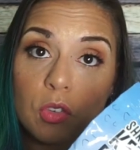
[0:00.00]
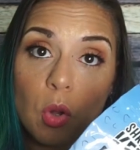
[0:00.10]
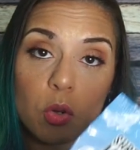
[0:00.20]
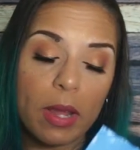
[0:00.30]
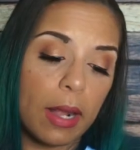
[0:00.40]

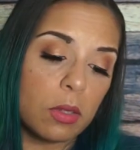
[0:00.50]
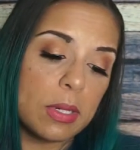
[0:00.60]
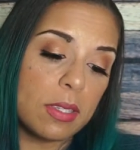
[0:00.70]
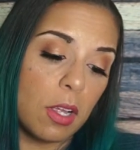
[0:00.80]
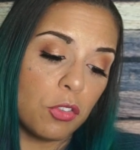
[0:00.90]
Total
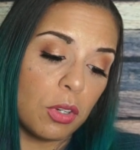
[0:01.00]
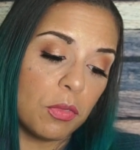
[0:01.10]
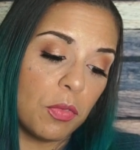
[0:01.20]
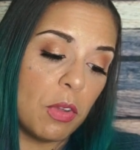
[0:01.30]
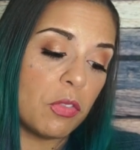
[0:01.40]
calories, one hundred
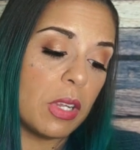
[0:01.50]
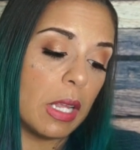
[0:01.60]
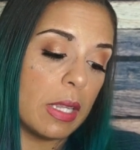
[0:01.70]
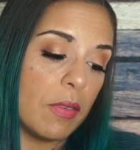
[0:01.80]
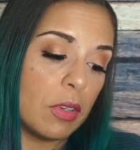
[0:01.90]
fifty,
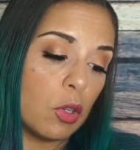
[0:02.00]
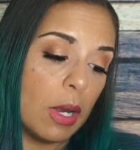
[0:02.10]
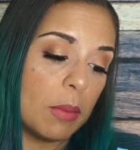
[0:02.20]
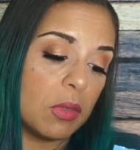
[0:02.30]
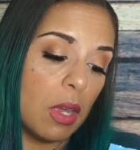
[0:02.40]
eleven
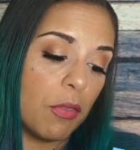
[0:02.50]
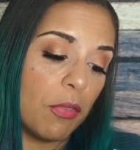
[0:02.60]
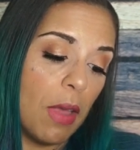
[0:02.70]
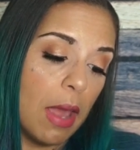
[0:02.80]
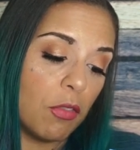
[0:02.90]
grams of
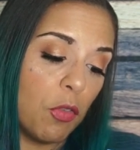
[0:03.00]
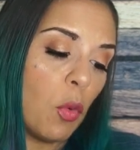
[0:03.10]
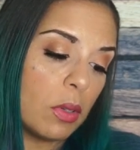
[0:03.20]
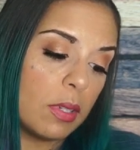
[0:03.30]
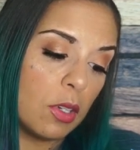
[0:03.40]
fat,
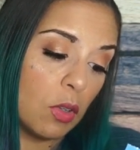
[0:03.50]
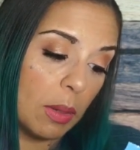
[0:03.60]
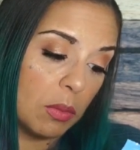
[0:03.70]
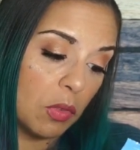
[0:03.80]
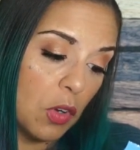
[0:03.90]
fourteen
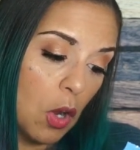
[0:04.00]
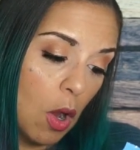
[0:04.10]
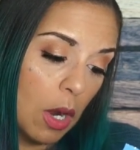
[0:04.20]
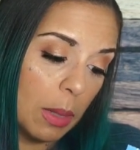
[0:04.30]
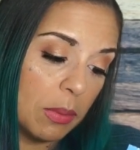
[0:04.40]
grams of
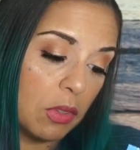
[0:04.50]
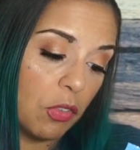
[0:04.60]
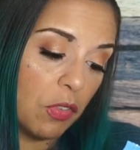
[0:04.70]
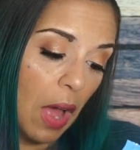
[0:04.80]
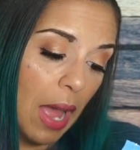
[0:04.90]
carbs,
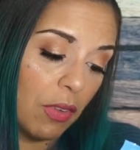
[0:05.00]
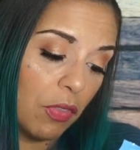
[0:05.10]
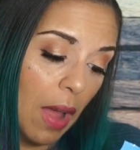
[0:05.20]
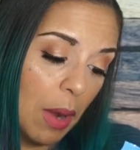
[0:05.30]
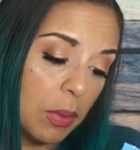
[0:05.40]
five
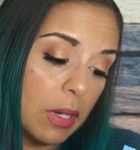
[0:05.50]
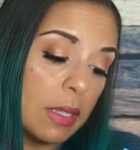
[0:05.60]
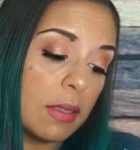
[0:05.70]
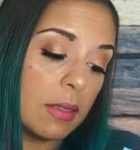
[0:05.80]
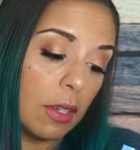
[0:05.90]
fiber,
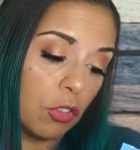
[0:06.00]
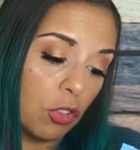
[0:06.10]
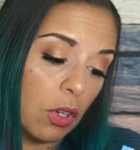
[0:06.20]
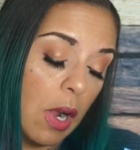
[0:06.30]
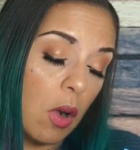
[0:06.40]
and six
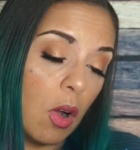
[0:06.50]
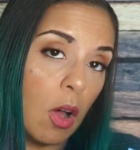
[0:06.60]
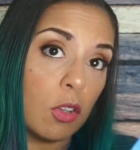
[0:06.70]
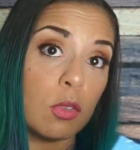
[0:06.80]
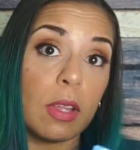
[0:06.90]
sugar
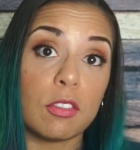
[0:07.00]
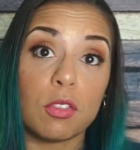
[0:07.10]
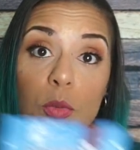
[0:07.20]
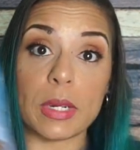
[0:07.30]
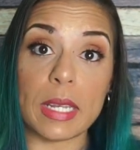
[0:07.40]
alcohol. So that's
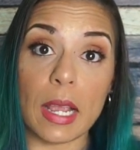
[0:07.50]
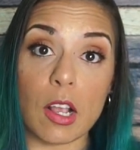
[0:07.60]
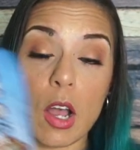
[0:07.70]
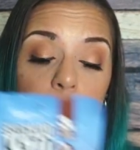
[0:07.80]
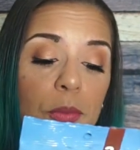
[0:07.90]
three net
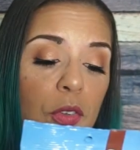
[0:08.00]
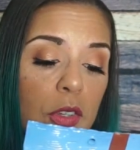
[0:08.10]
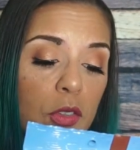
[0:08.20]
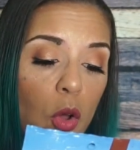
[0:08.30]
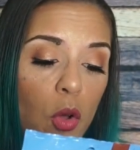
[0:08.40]
carbs for
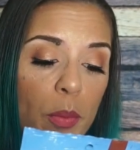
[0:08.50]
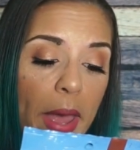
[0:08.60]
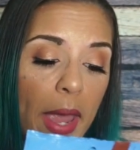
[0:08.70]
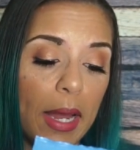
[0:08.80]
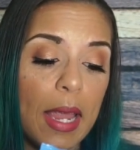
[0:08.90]
this whole
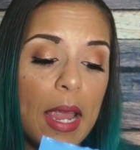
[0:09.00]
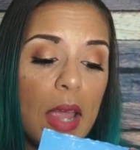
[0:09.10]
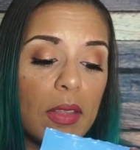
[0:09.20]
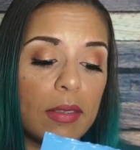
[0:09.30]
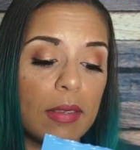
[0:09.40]
bag,
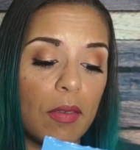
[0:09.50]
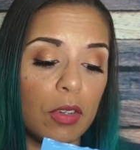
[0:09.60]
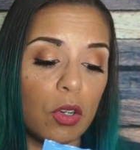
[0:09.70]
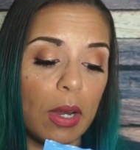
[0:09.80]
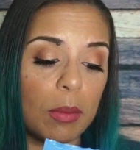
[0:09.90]
and then
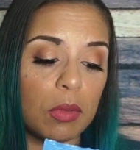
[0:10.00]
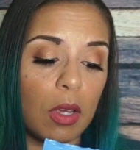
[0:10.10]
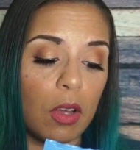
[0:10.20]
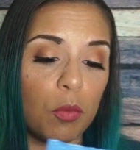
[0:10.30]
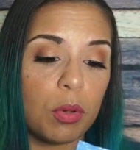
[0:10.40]
seven grams
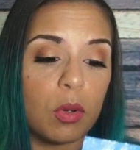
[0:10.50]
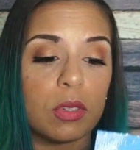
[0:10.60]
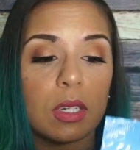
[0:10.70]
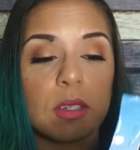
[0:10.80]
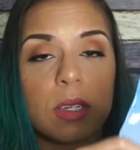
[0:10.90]
of protein.